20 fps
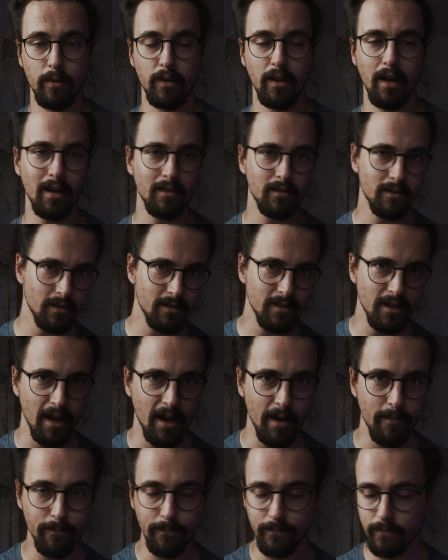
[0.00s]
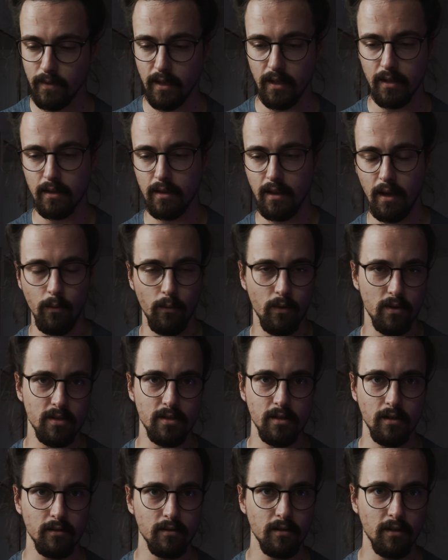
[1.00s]
But at the time, that was
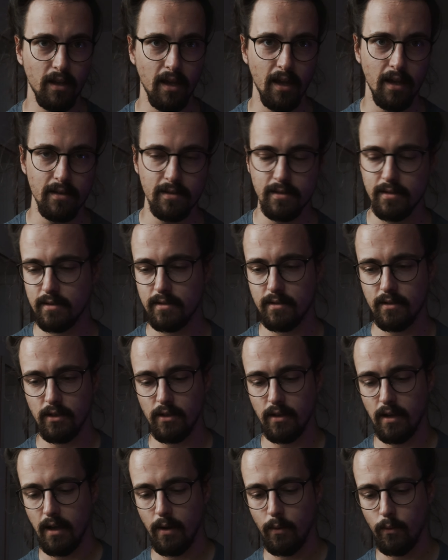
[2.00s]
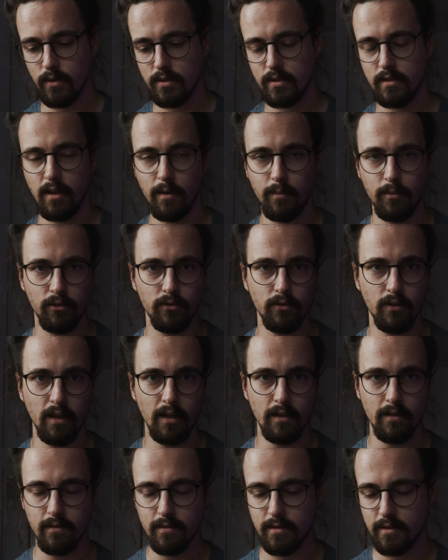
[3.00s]
not the case. I wasn't able to
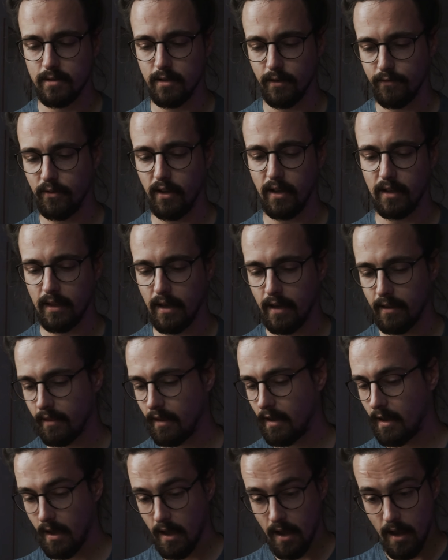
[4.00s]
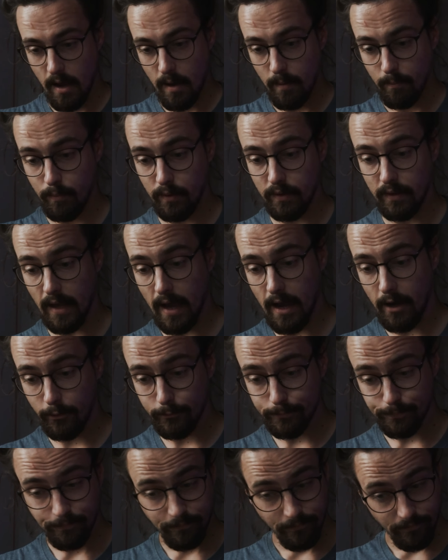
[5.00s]
get stuff like that. But
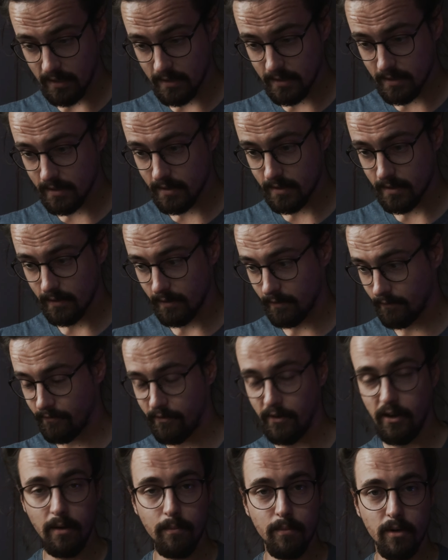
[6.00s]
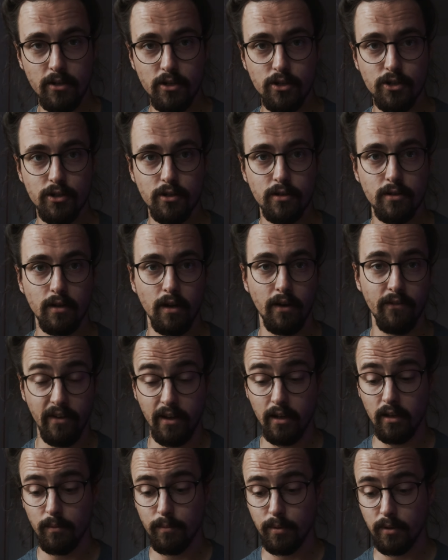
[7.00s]
now it's very much
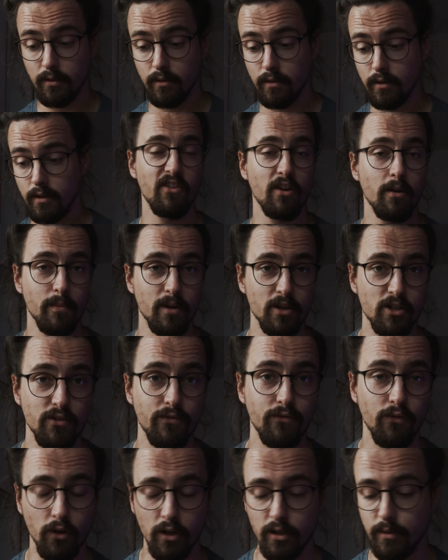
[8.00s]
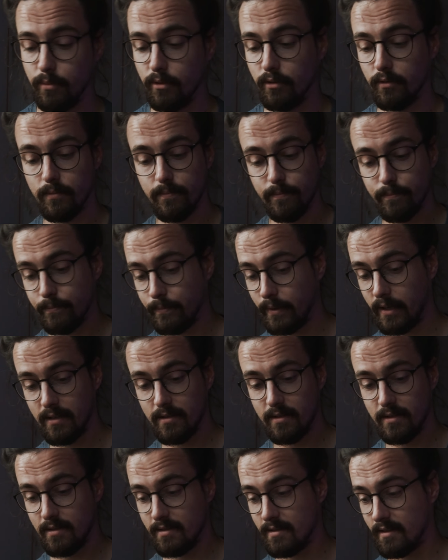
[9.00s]
available, very much affordable,
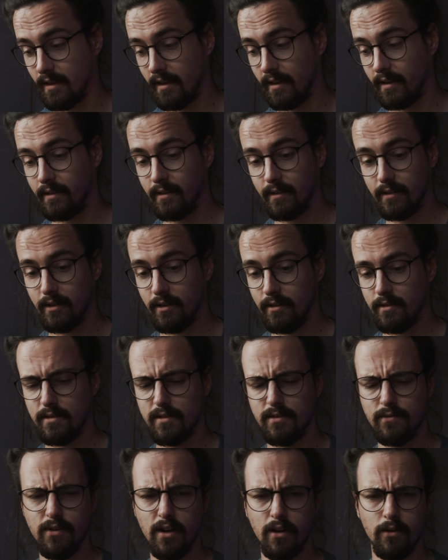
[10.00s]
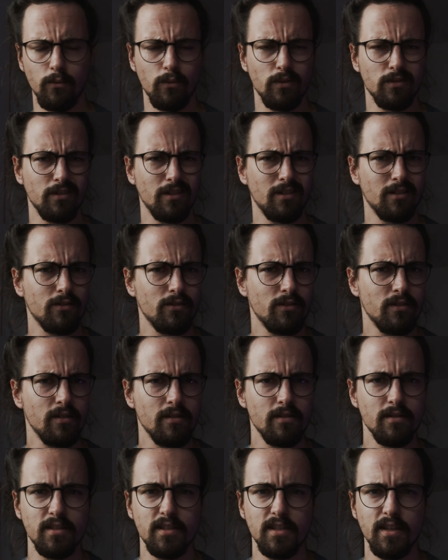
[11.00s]
because this thing costs around
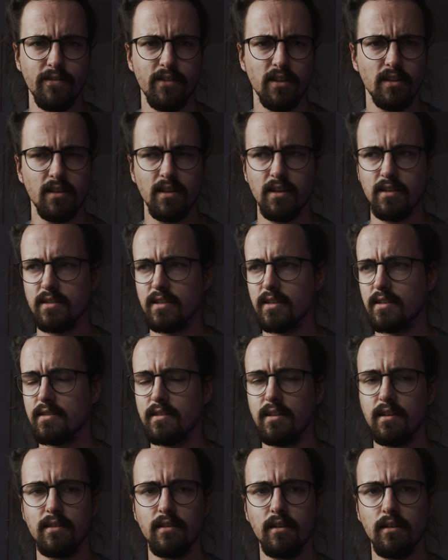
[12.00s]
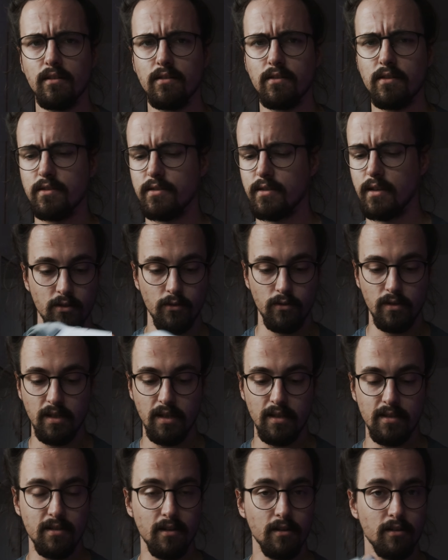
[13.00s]
$170, $60. So
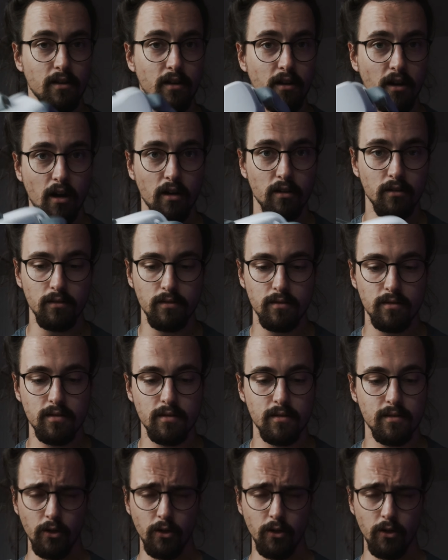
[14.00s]
these are the goggles.